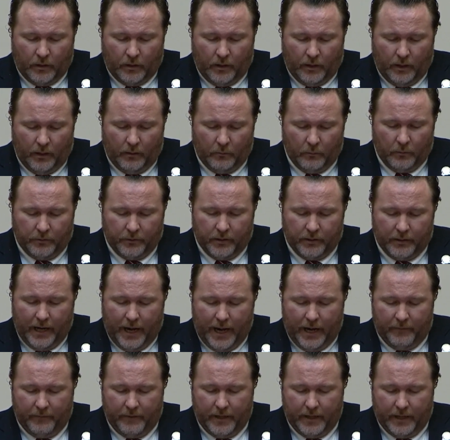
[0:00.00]
uh, with the
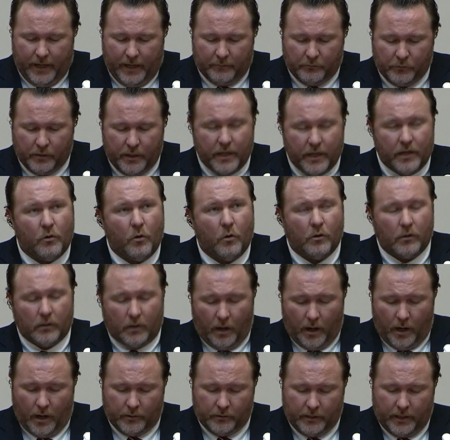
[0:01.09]
Navy and Marine Corps
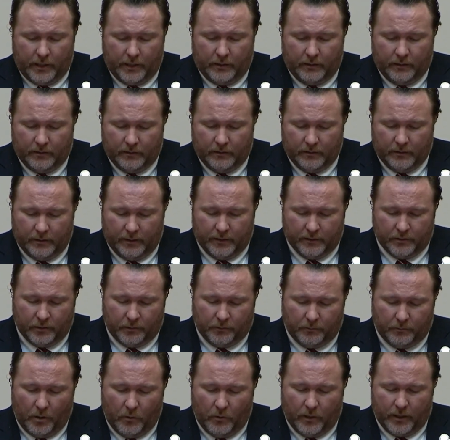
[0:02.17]
honoring his
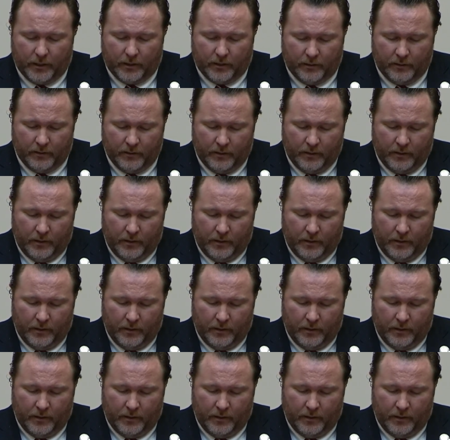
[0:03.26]
heroic